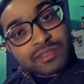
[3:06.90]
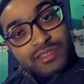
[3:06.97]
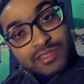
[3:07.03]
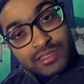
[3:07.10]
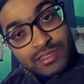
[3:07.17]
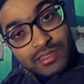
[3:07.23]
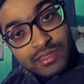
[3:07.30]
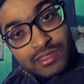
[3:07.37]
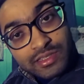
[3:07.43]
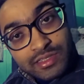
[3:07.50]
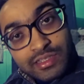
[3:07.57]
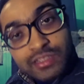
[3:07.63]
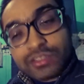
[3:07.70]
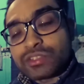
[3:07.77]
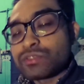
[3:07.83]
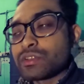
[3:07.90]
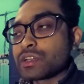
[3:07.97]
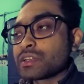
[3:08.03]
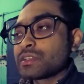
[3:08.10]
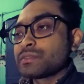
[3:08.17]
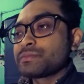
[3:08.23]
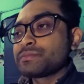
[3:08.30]
is The Synergy Truck.
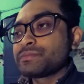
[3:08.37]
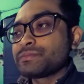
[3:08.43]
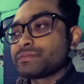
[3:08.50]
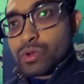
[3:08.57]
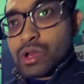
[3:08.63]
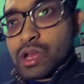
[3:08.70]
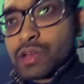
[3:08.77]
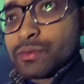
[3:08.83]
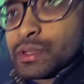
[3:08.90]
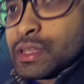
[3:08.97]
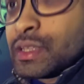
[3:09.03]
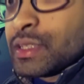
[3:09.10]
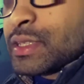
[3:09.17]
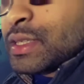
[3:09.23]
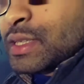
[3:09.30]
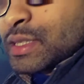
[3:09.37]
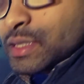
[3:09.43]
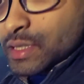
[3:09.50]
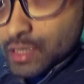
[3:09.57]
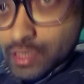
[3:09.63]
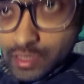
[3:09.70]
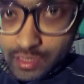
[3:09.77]
I will
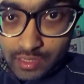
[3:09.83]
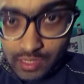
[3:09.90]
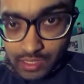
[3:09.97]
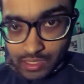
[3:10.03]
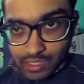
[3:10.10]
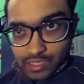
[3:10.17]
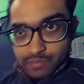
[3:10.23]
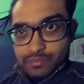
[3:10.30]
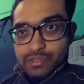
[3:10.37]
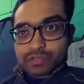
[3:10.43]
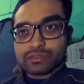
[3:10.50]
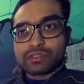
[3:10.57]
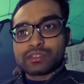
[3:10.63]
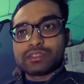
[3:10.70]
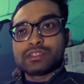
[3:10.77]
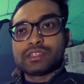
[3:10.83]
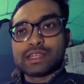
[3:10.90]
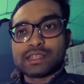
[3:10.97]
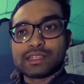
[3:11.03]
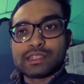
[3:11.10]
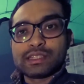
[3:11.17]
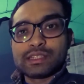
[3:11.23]
discuss about the
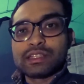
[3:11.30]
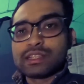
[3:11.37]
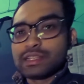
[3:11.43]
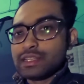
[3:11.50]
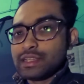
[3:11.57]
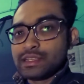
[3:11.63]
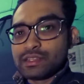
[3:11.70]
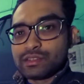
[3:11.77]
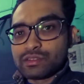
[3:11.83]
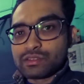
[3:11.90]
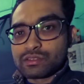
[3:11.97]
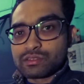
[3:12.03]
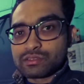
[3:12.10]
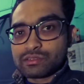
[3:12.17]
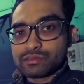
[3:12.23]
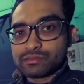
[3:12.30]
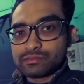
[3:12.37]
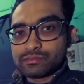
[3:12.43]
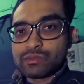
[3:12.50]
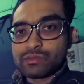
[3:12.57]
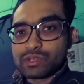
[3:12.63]
channel later on.